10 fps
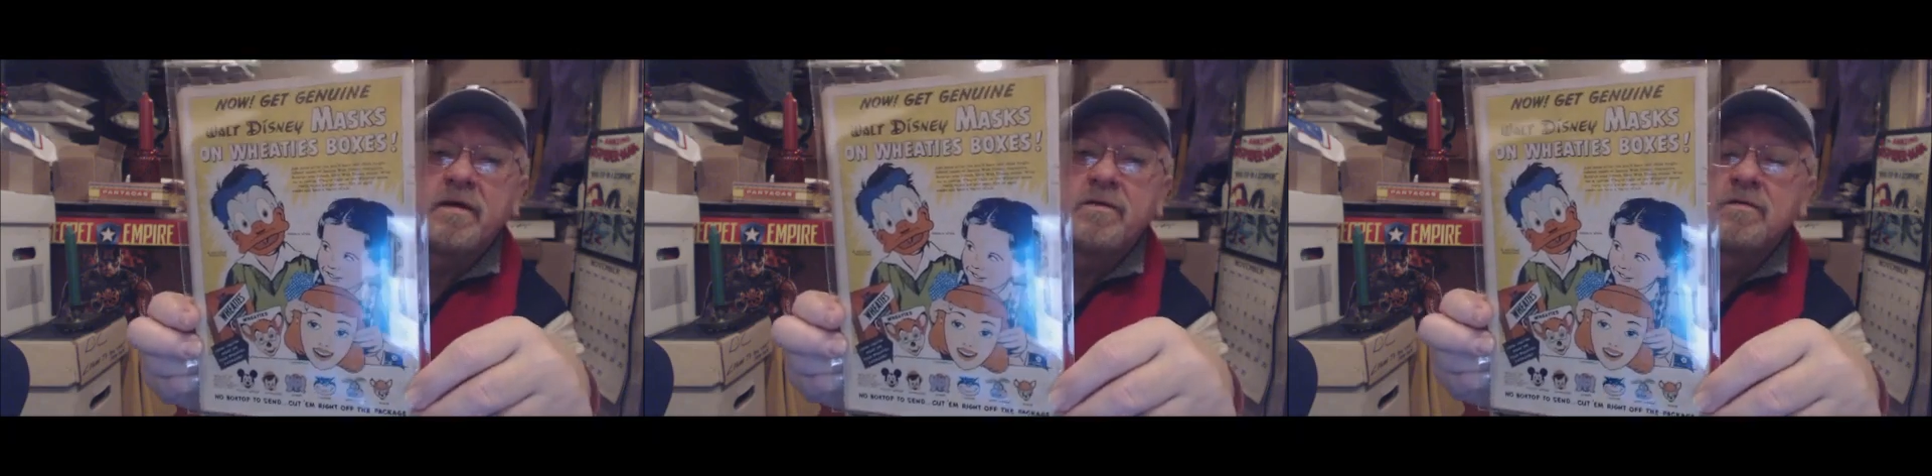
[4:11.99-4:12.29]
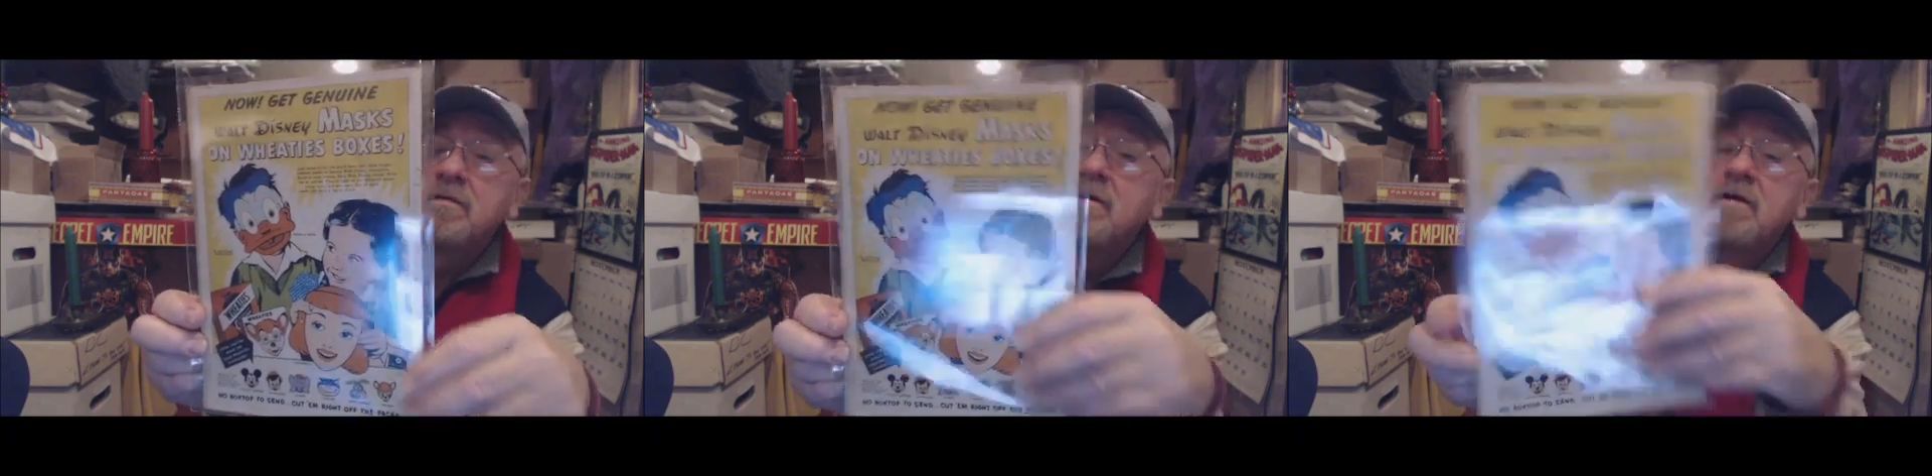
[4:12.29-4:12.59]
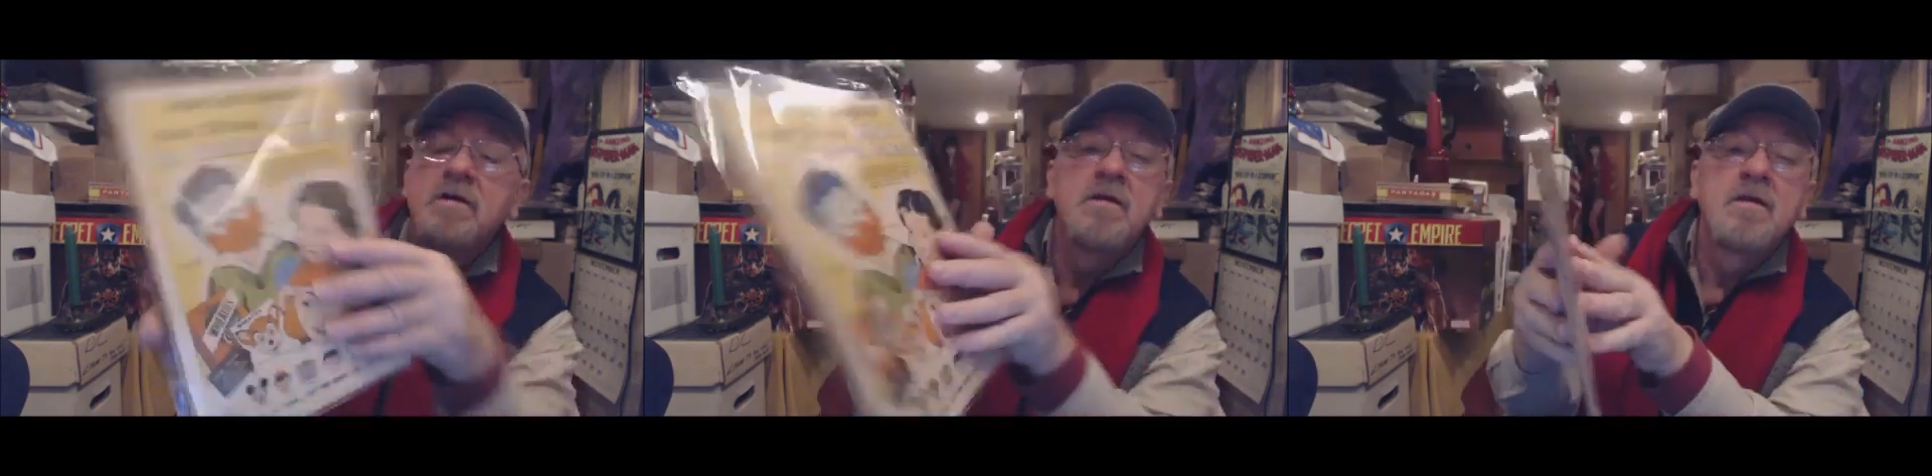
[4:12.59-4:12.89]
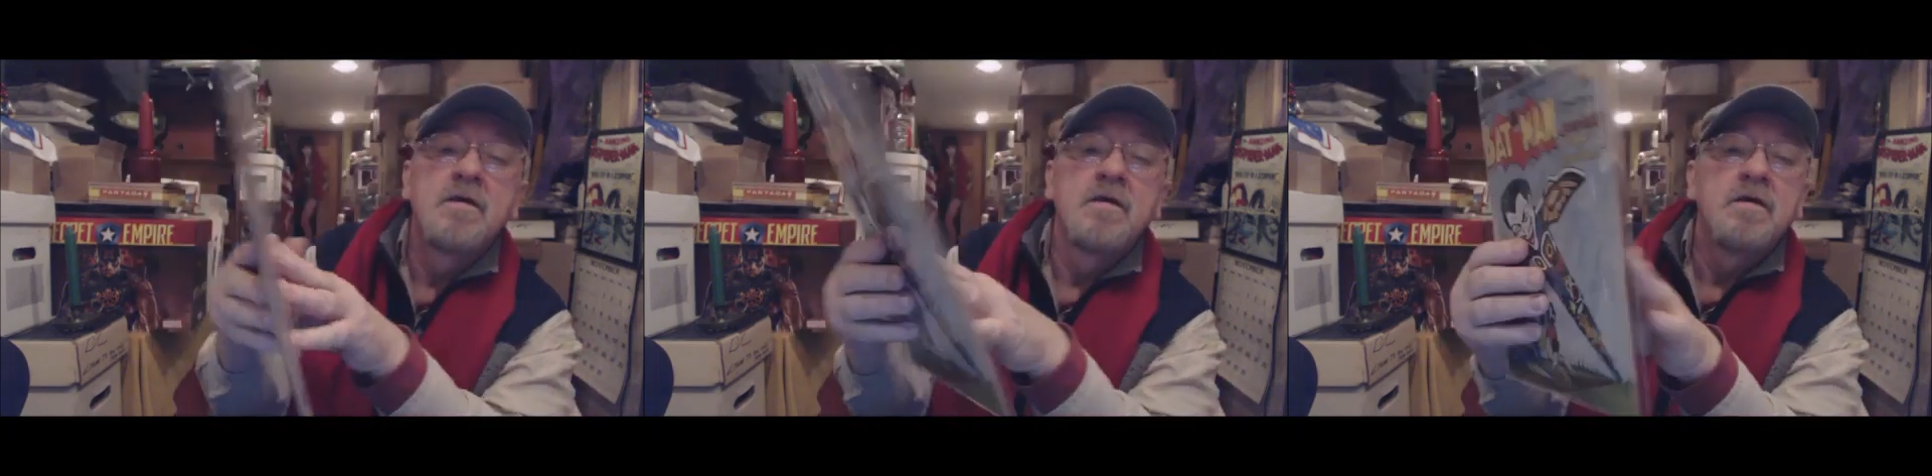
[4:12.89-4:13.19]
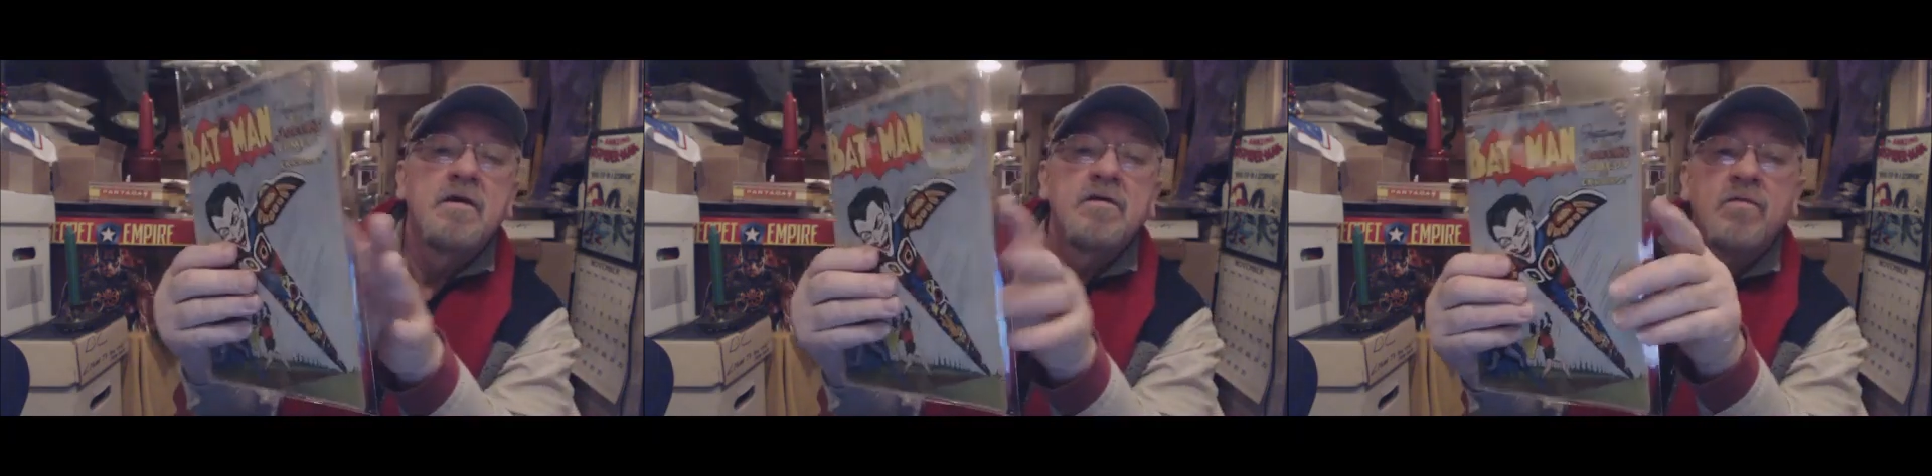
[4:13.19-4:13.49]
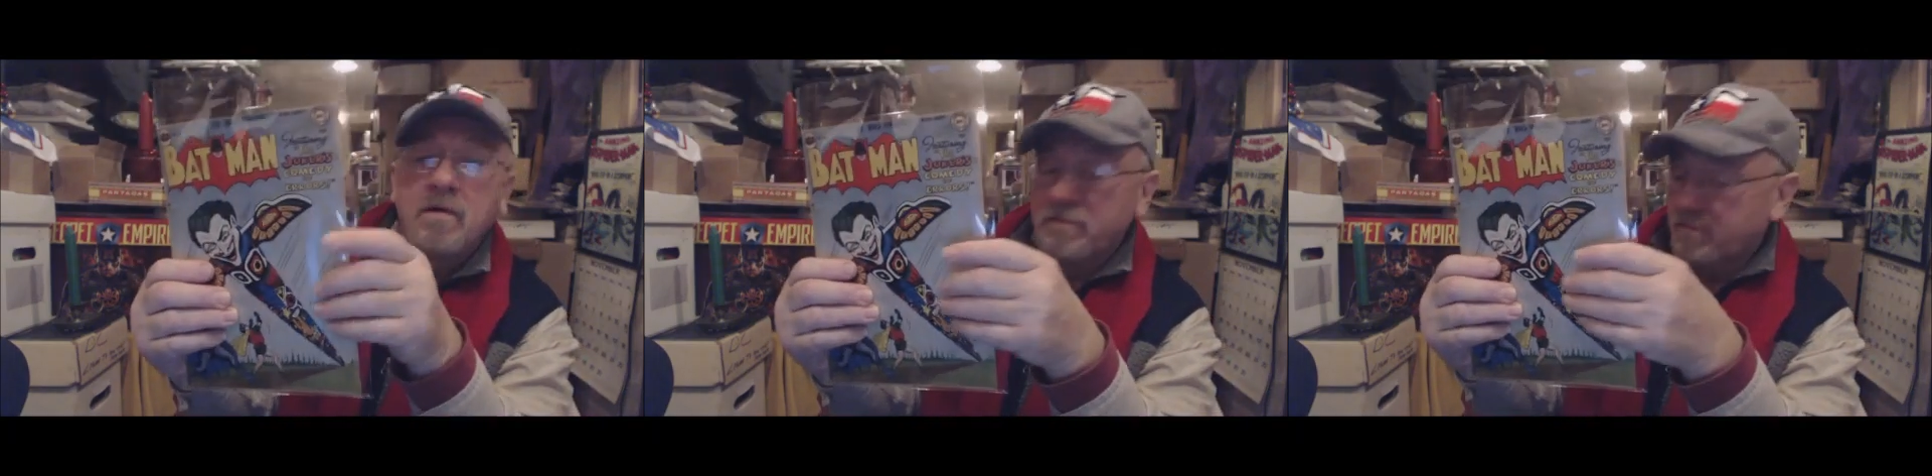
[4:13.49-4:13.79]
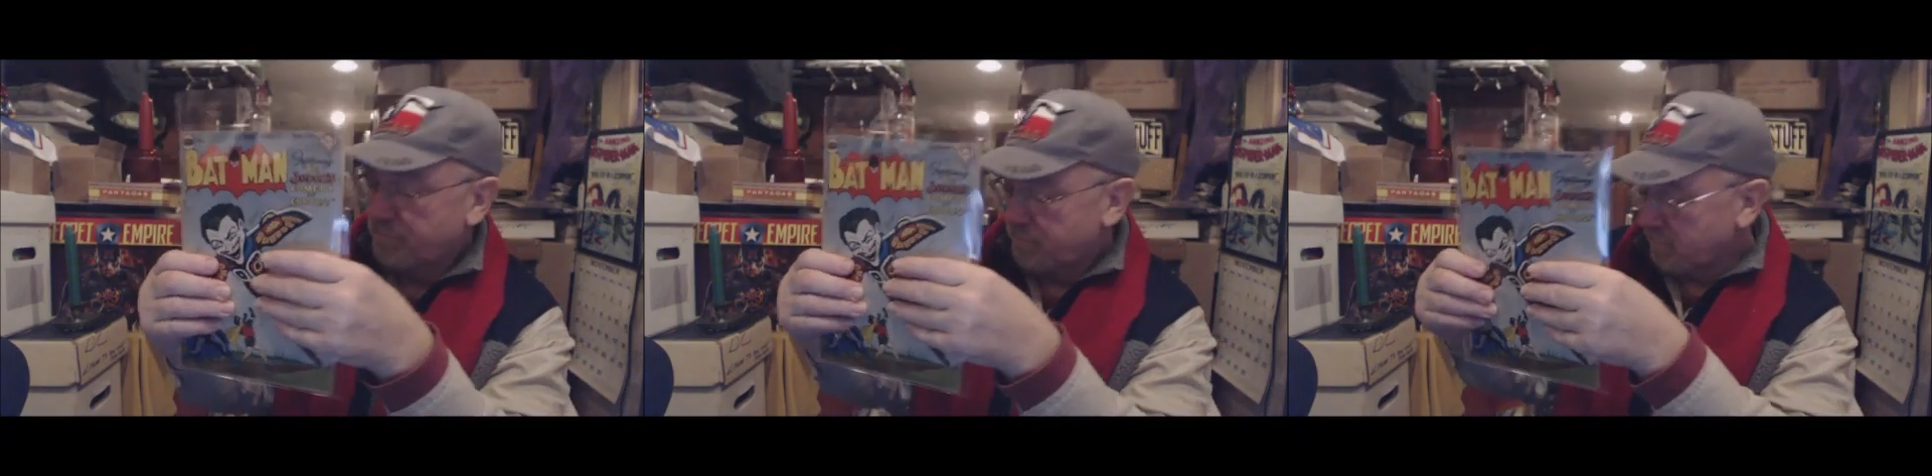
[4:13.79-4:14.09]
I do, as well as
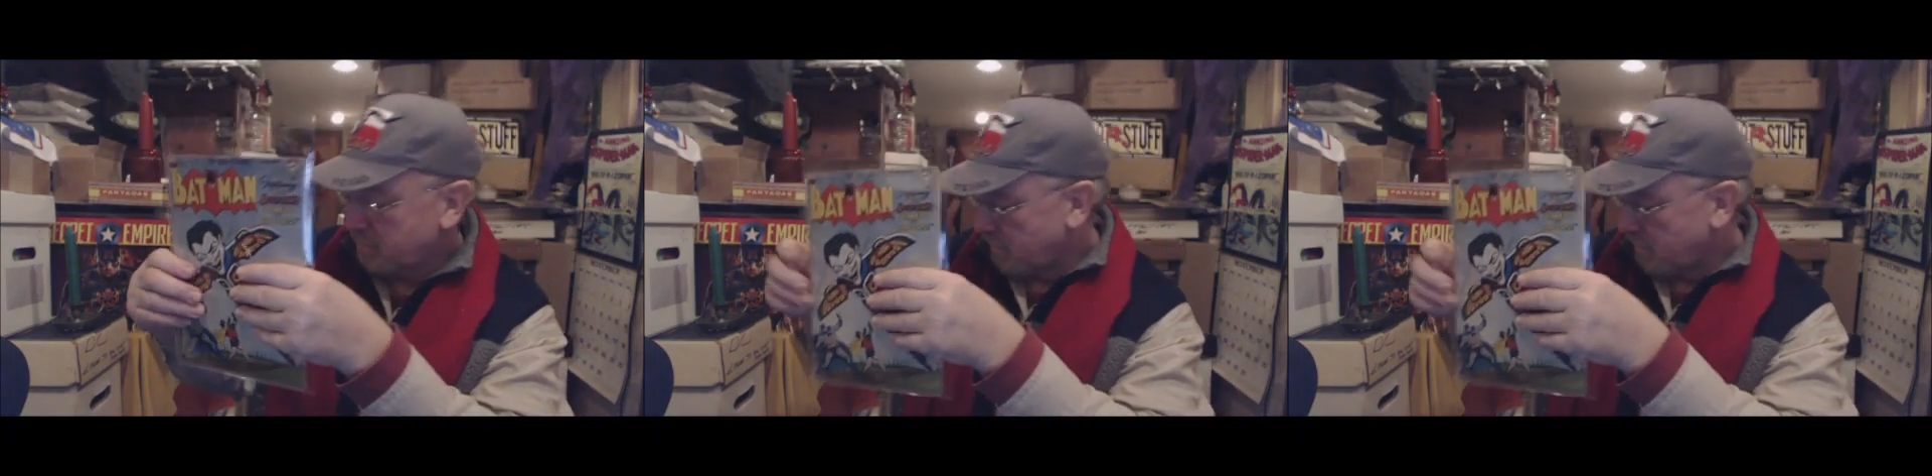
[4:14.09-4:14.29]
the front